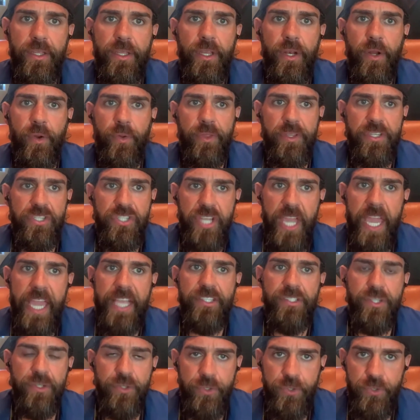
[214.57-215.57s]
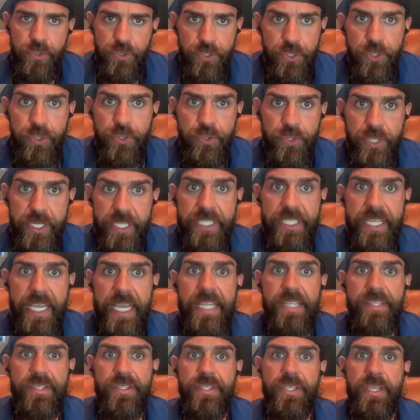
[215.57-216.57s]
the shakes are nutrient
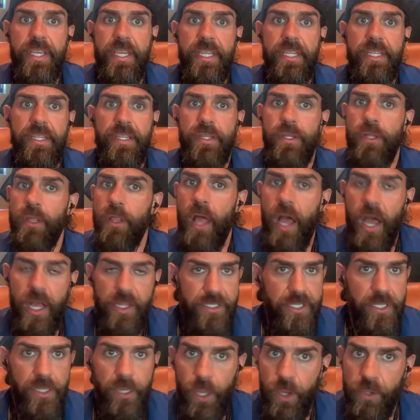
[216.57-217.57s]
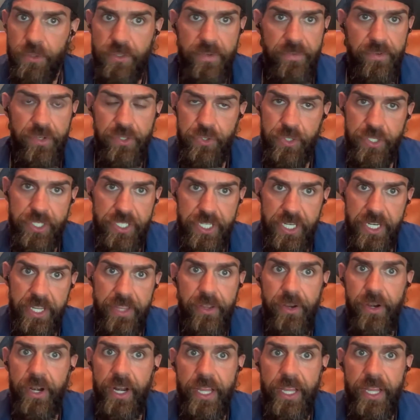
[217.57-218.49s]
dense and lots and loads of nutrition in there.